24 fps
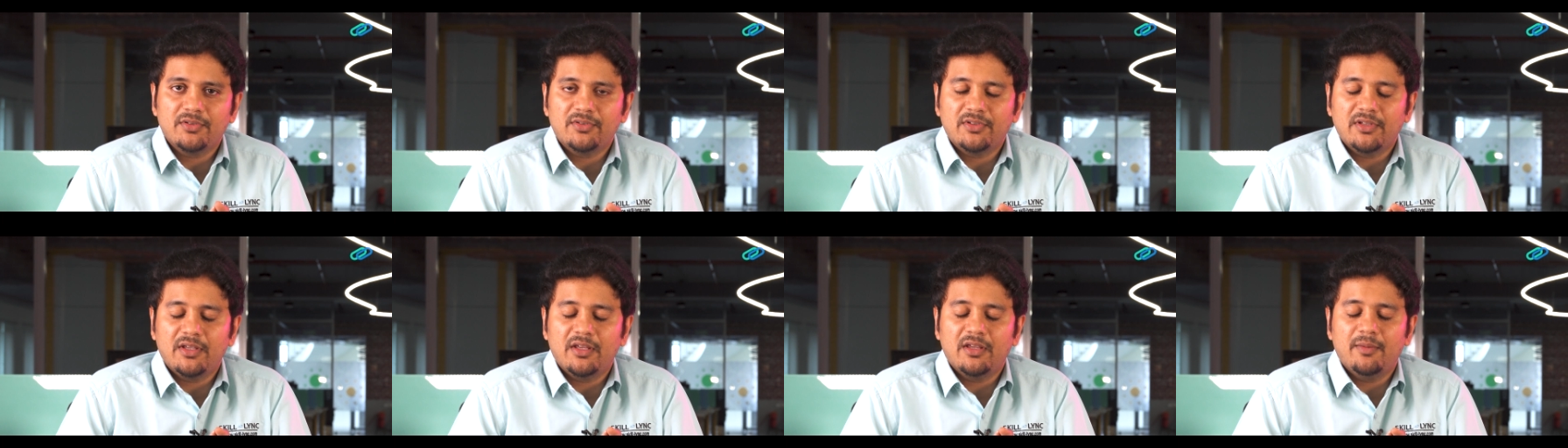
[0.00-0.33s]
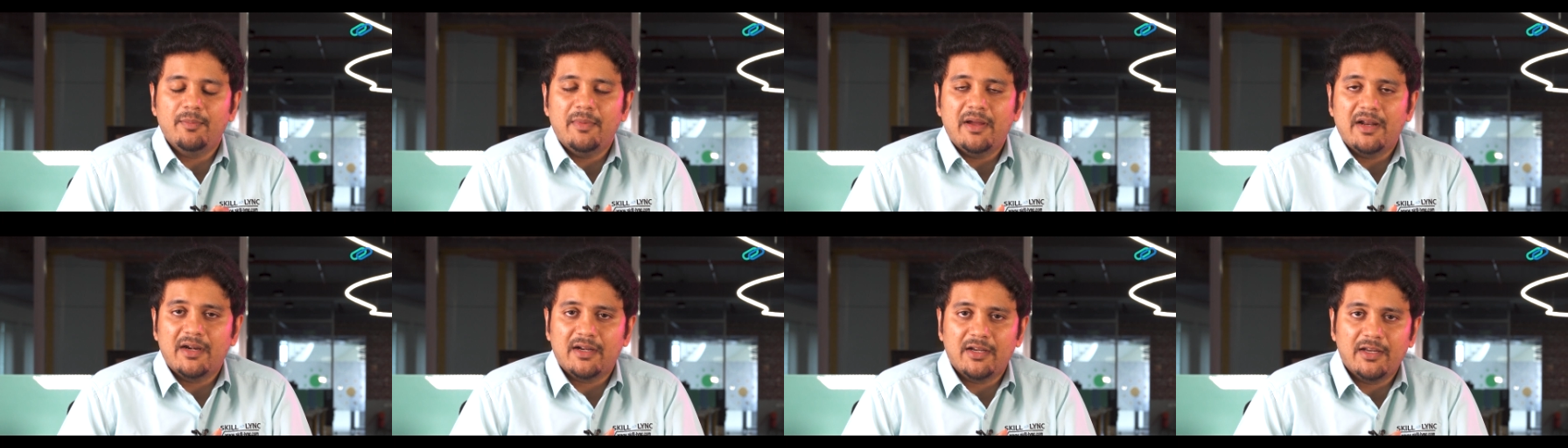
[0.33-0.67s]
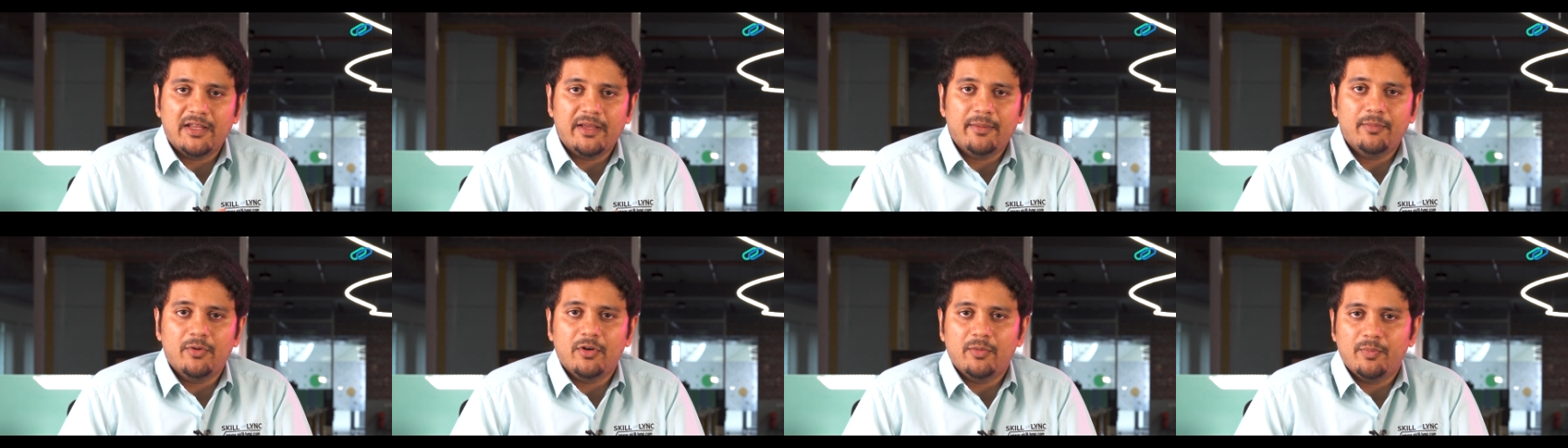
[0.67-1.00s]
say
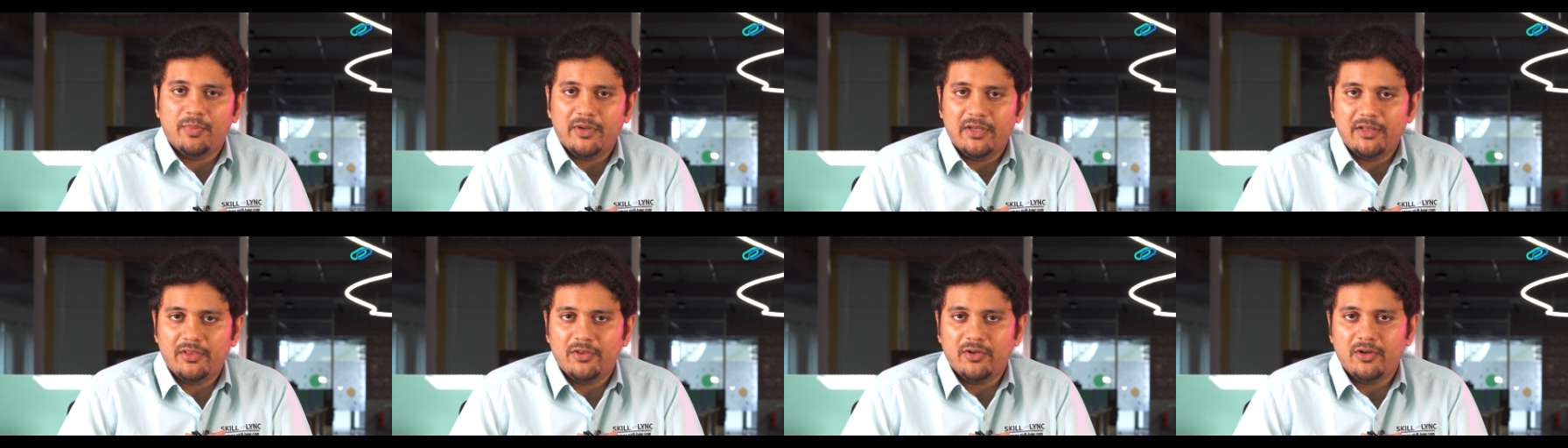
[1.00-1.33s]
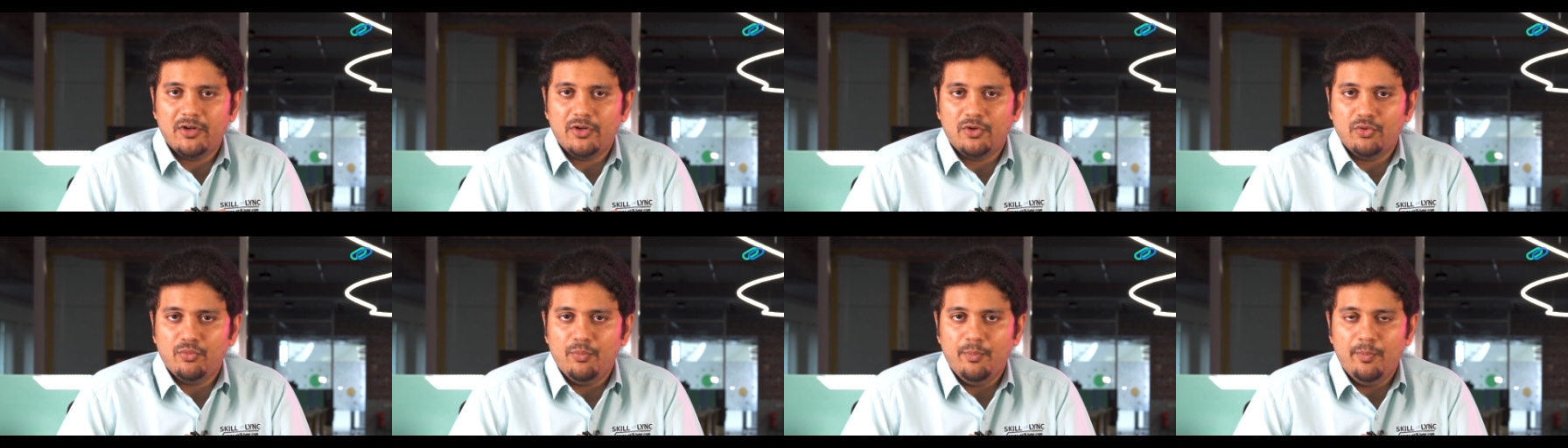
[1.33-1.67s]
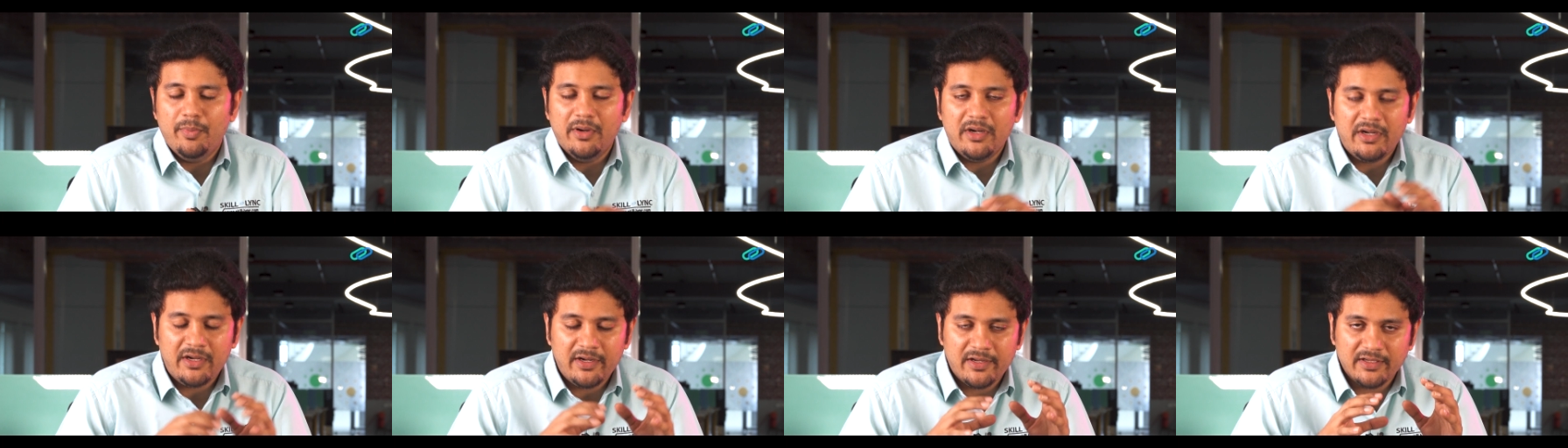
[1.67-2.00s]
MATLAB or Python, to
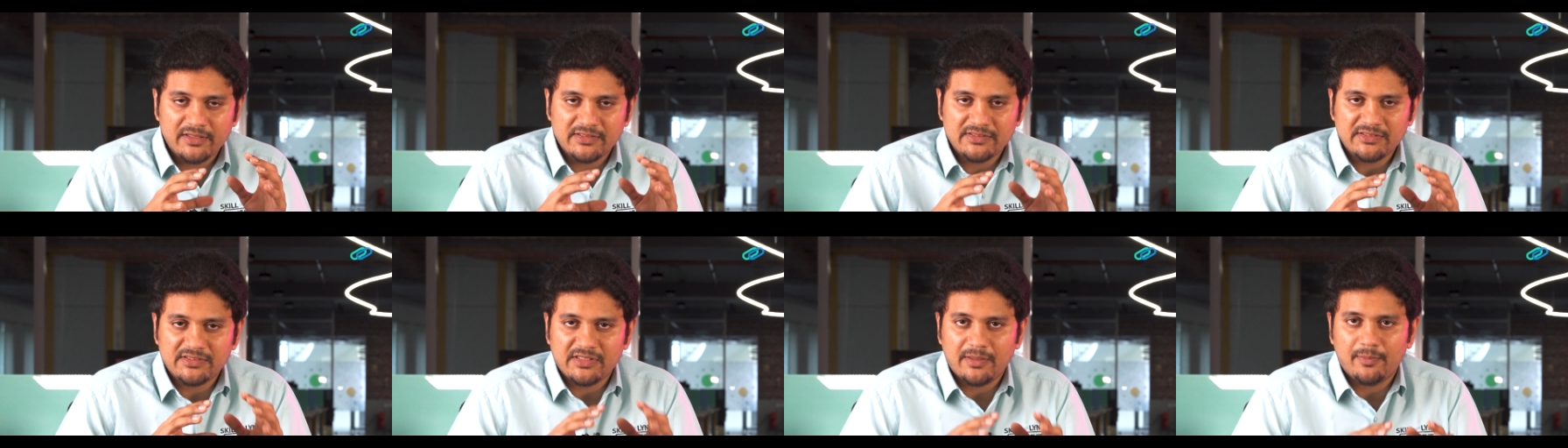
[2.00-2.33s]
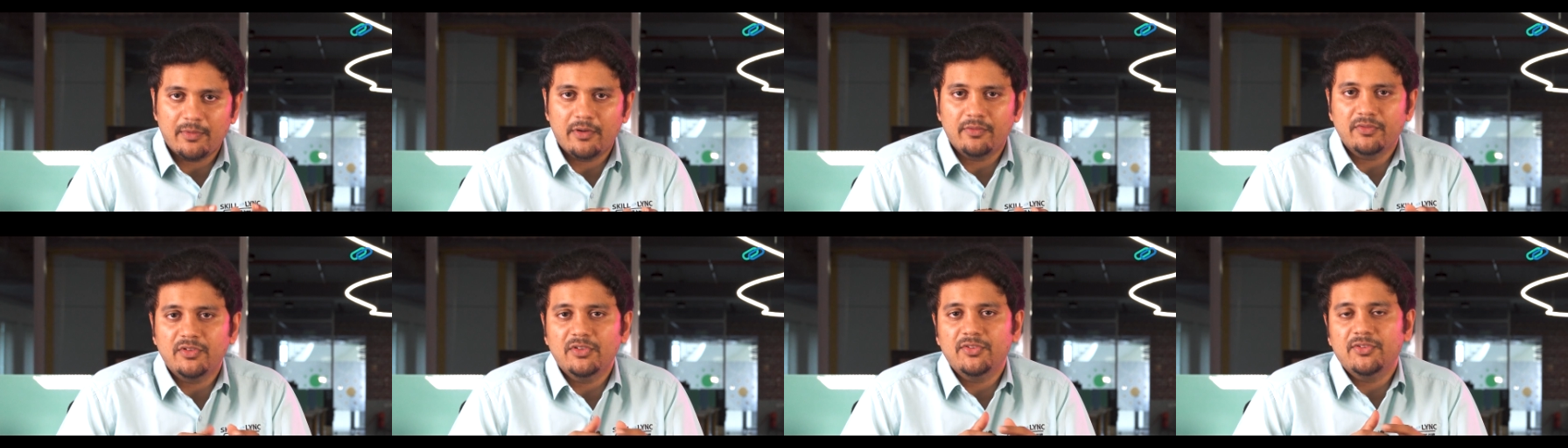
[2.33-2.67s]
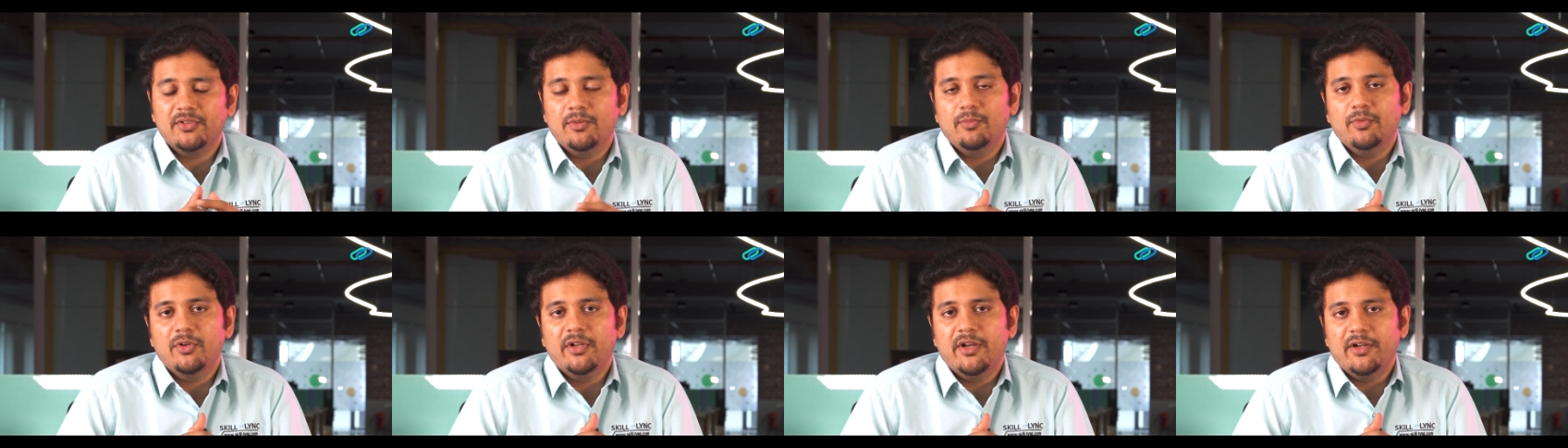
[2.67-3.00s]
build some of these
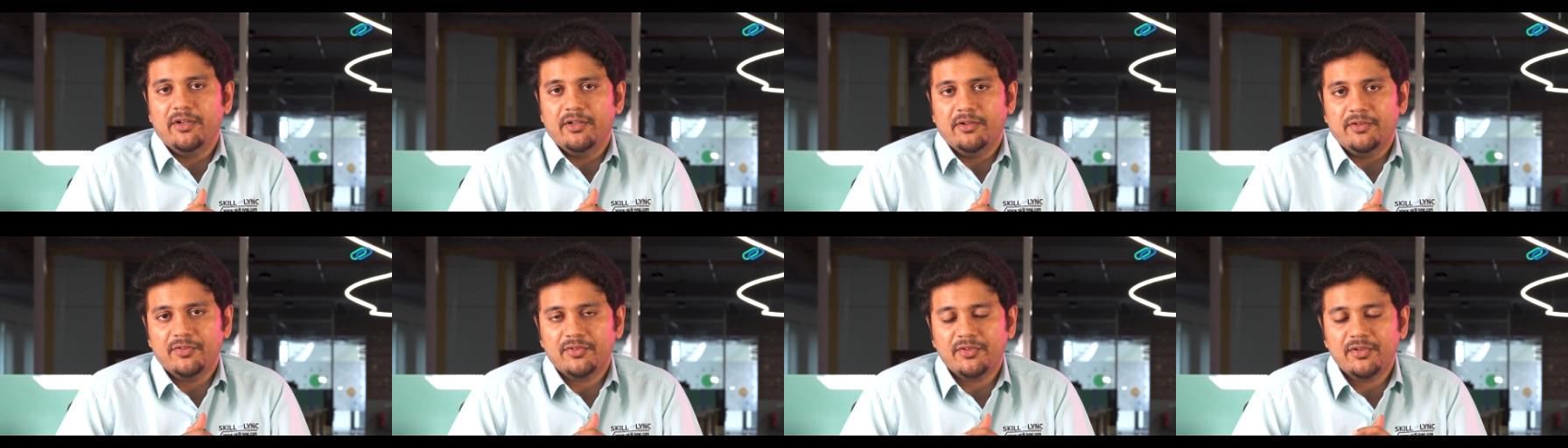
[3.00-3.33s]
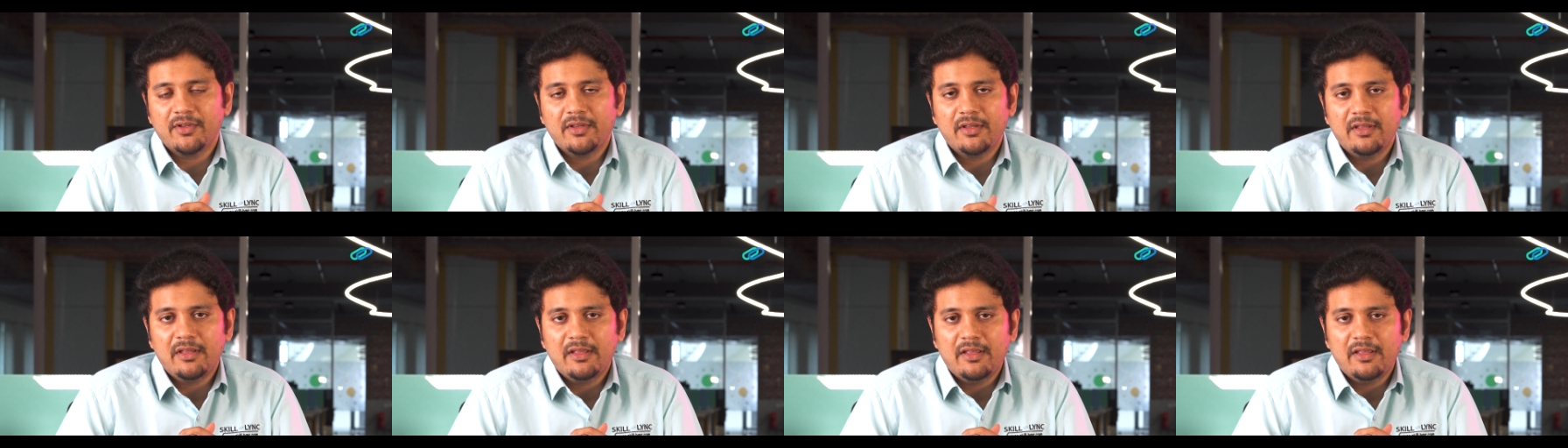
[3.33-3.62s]
simulators,